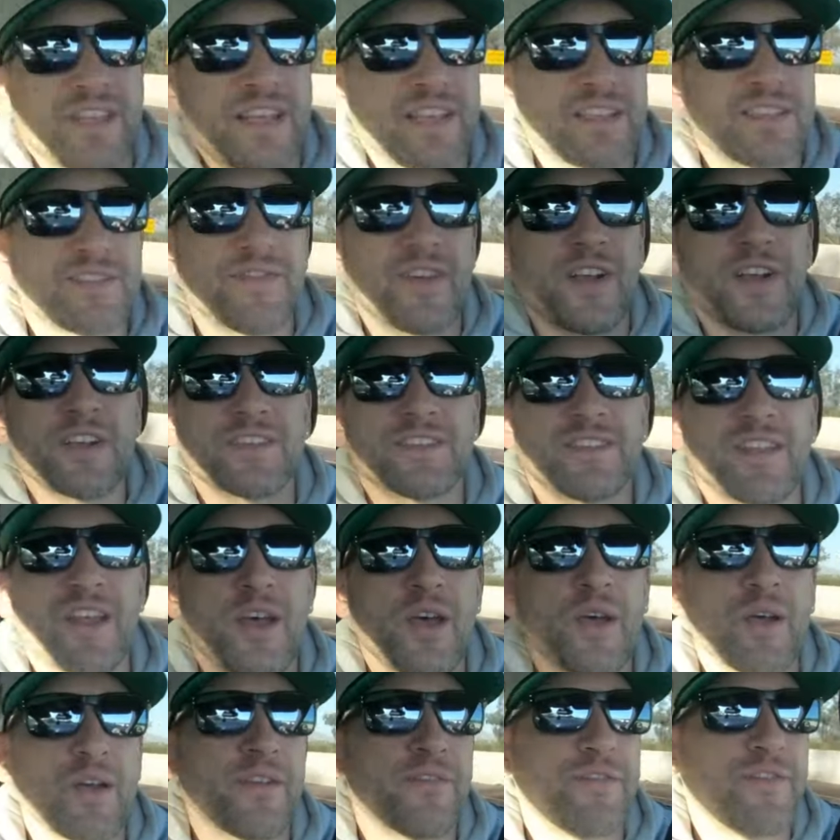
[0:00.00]
things first
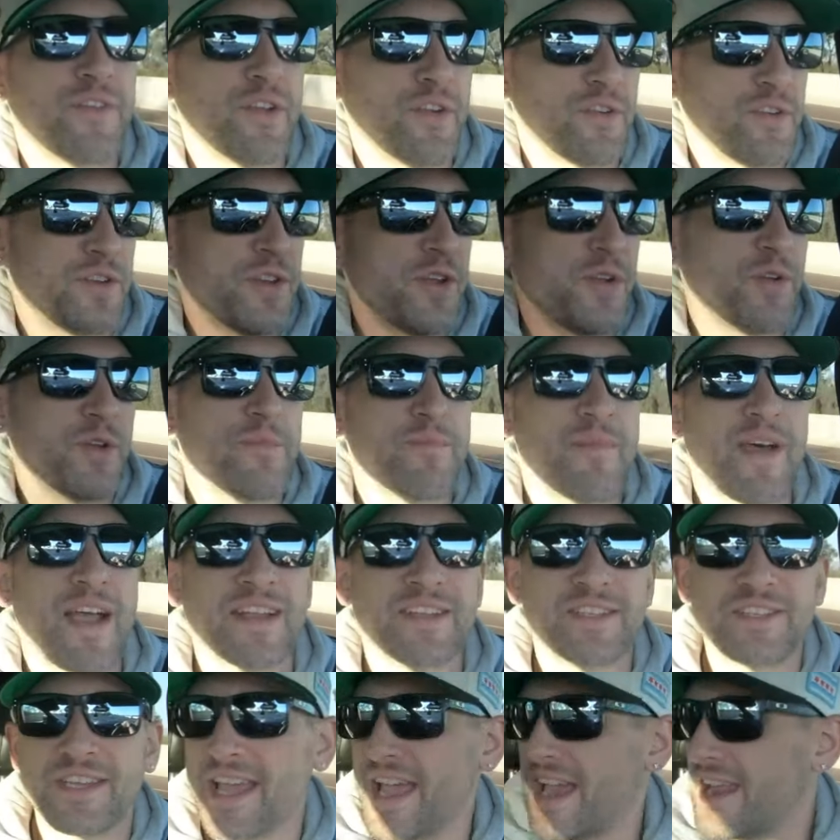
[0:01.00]
though, if you're new to my
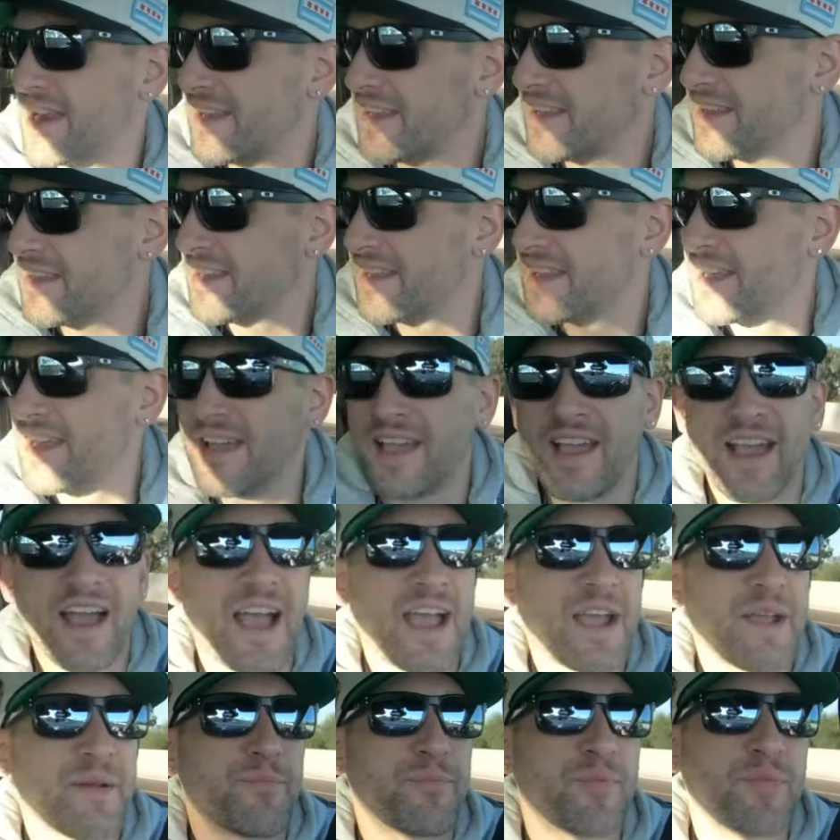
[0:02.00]
channel,
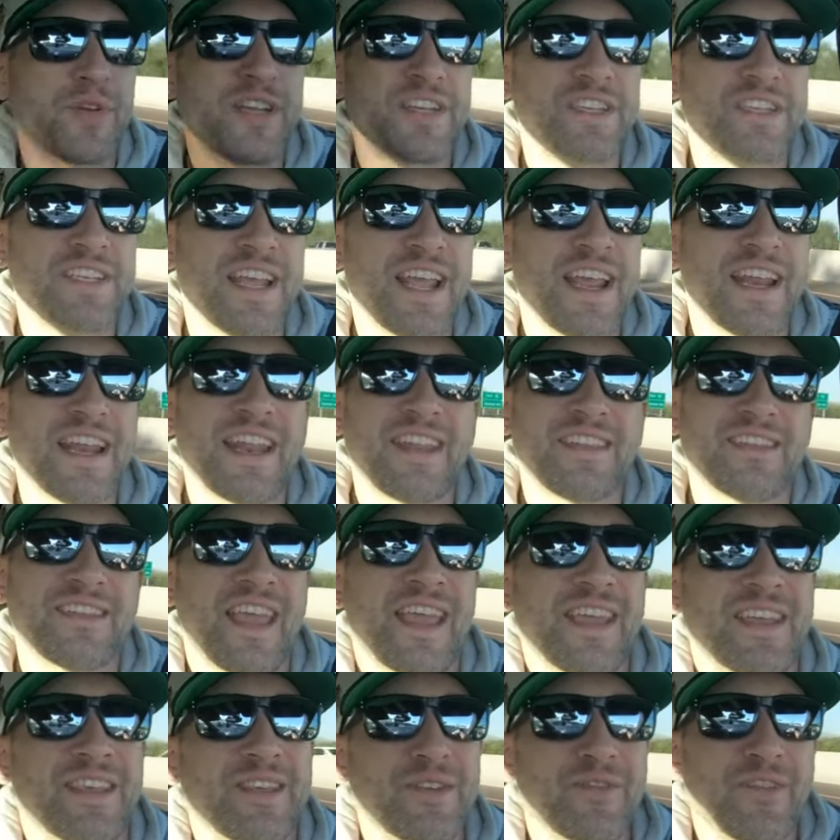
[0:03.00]
I appreciate it.
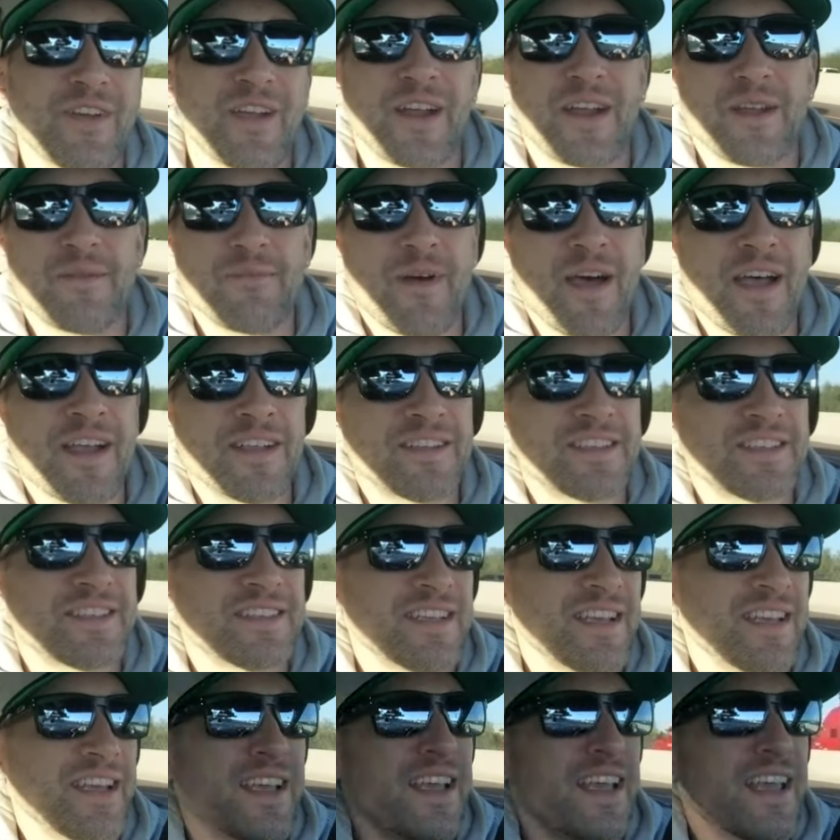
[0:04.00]
Thank you very much.
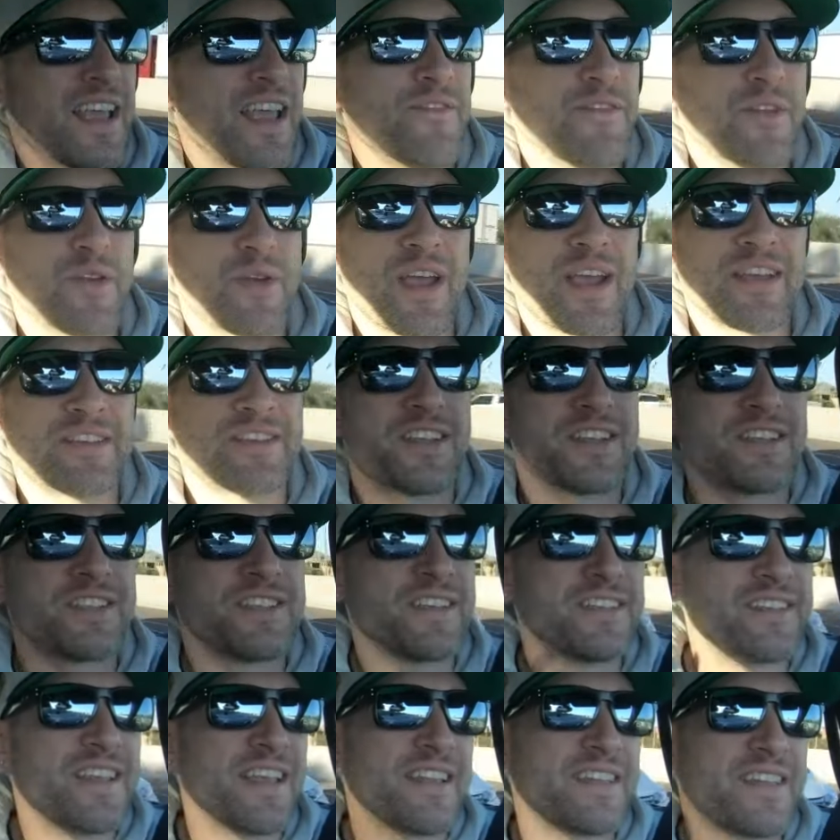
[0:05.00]
If you guys could
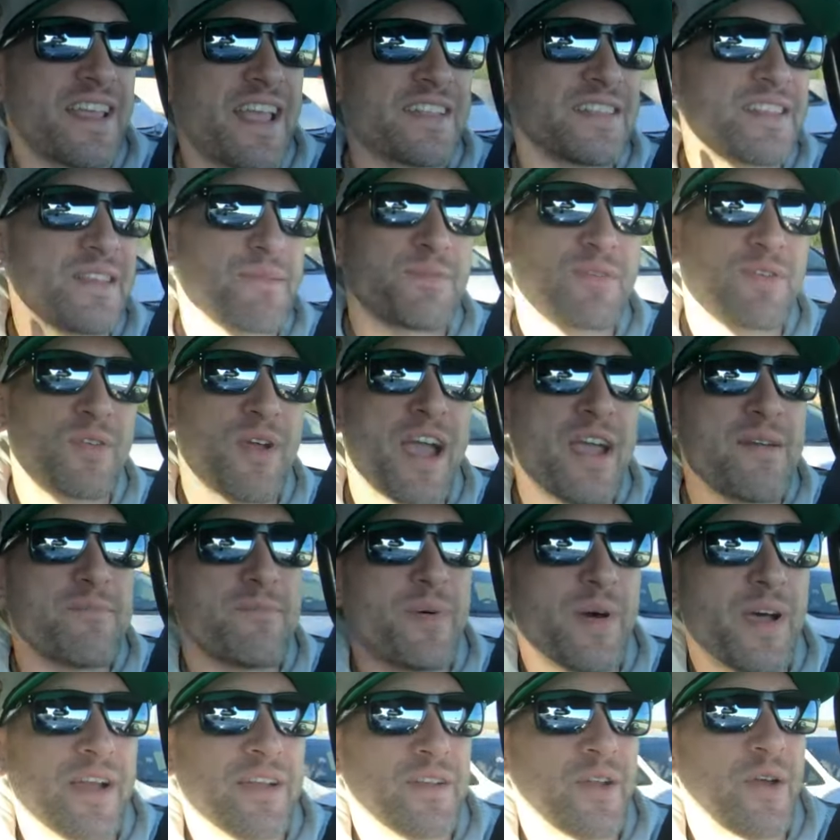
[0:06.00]
just hit that
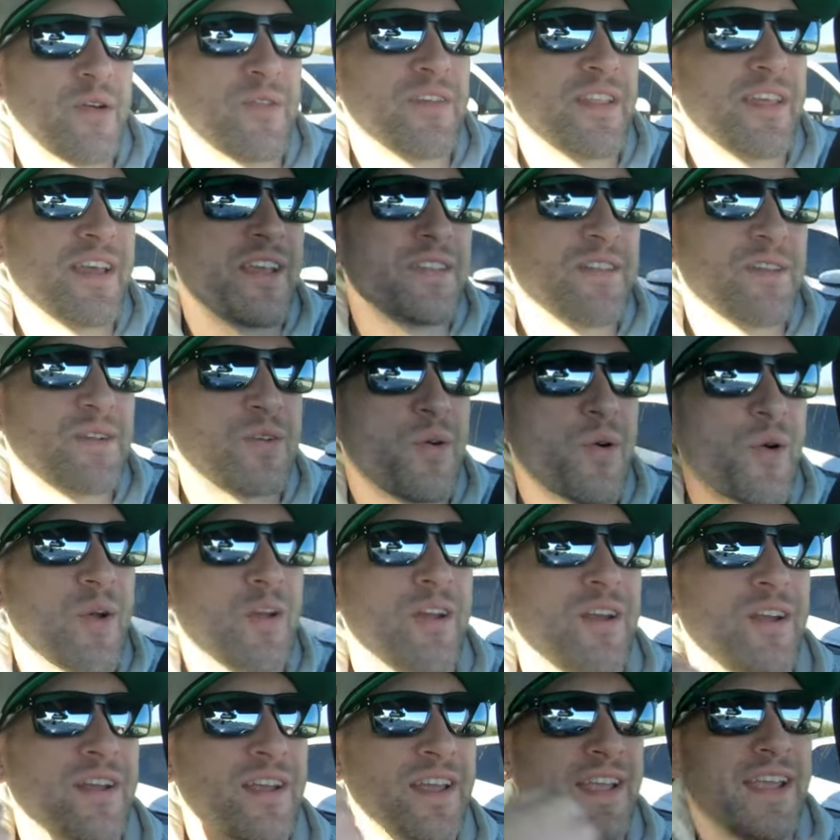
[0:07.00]
subscribe button over there in the
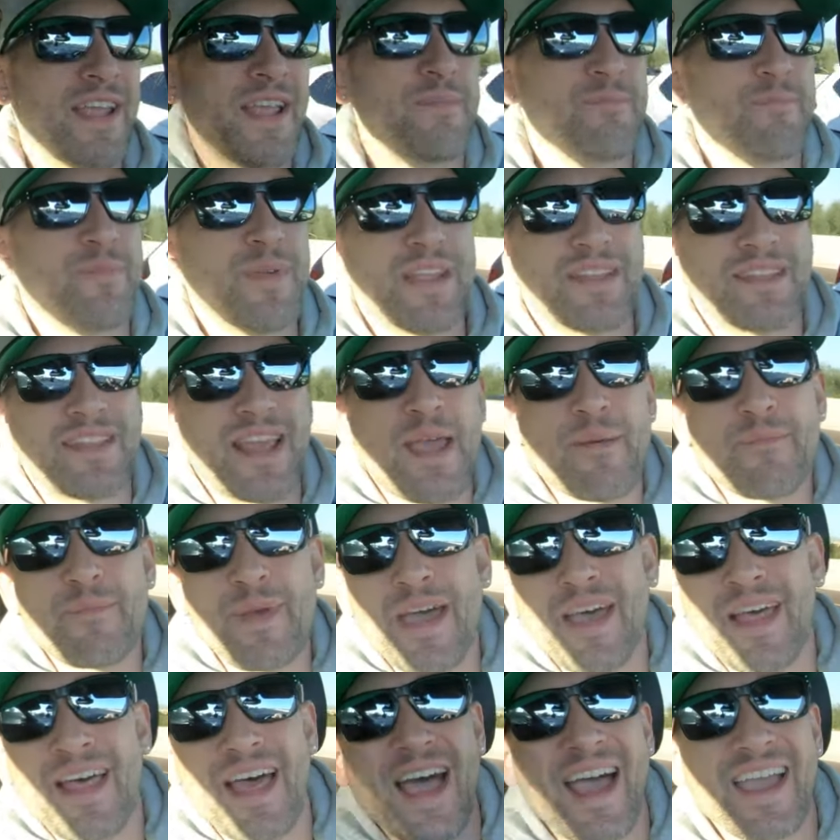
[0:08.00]
corner and beat that
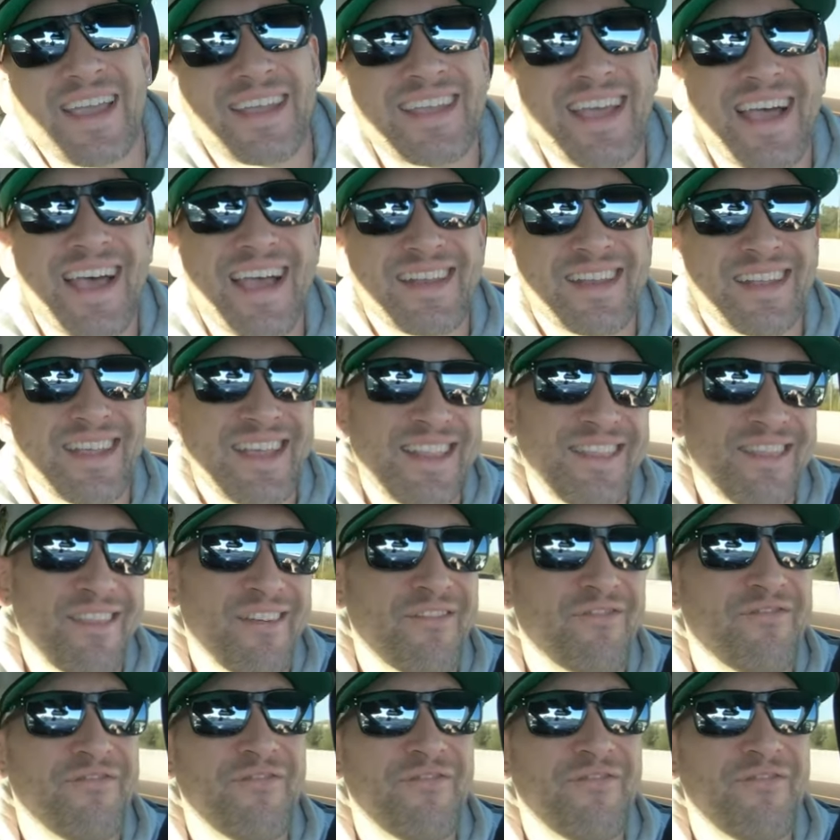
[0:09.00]
bell icon in the